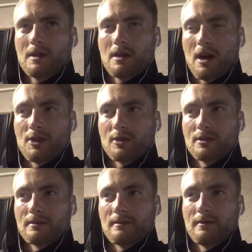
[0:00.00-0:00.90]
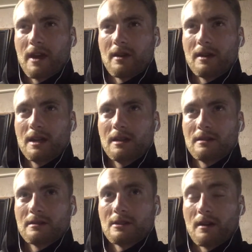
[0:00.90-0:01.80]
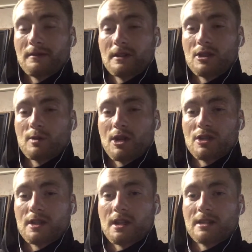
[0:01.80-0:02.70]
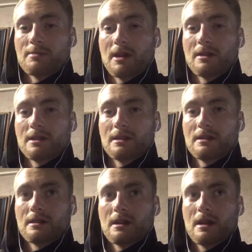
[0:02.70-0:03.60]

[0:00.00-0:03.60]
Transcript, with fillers: gone through some very tough situations and experiences